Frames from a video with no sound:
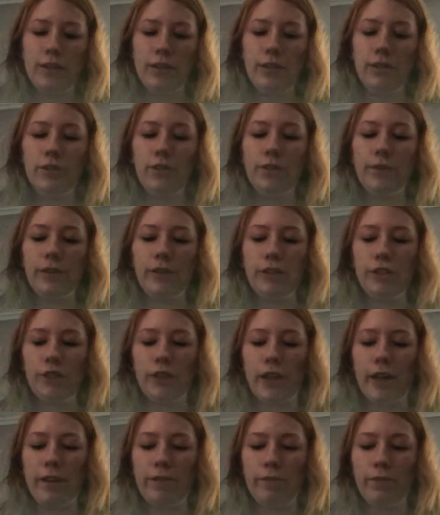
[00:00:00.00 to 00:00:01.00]
You can
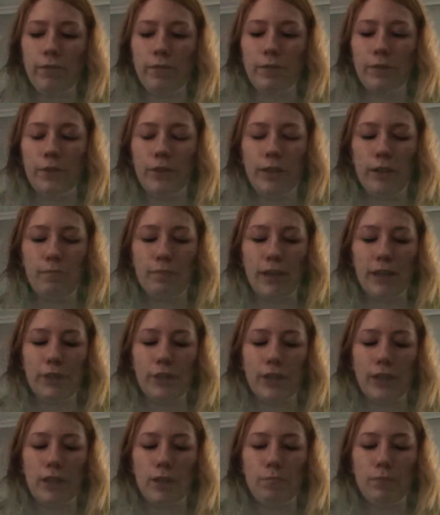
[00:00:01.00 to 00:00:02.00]
check for rooting by
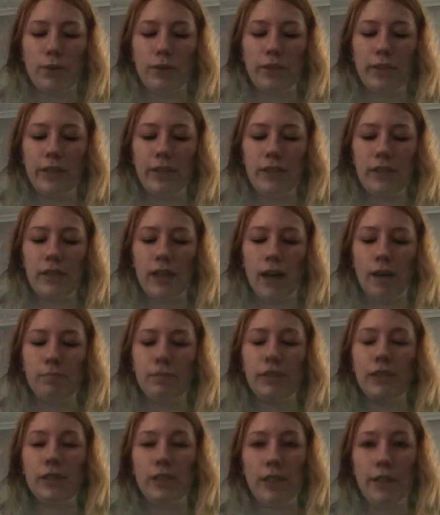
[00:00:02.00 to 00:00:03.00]
gently pulling the top
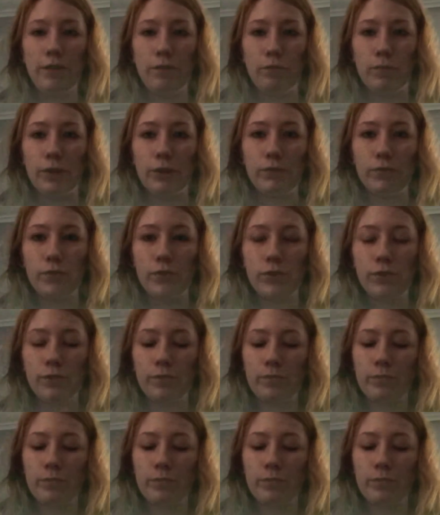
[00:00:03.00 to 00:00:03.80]
to see the roots.